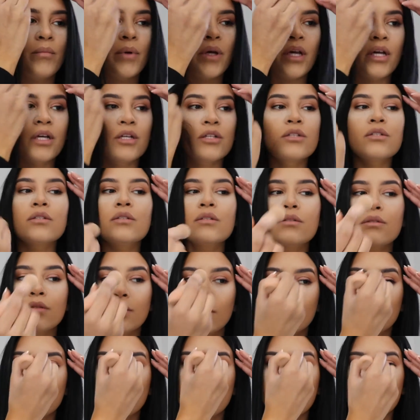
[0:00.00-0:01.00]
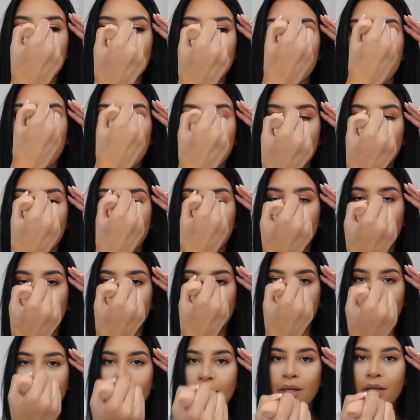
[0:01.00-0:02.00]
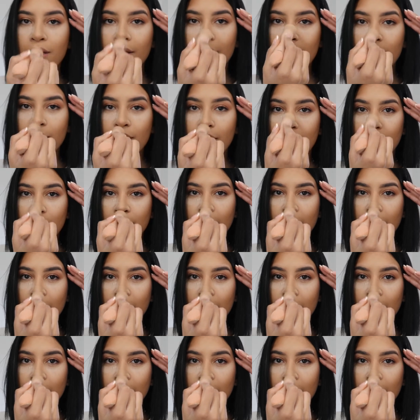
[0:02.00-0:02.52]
Oh my gosh, this looks so pretty already.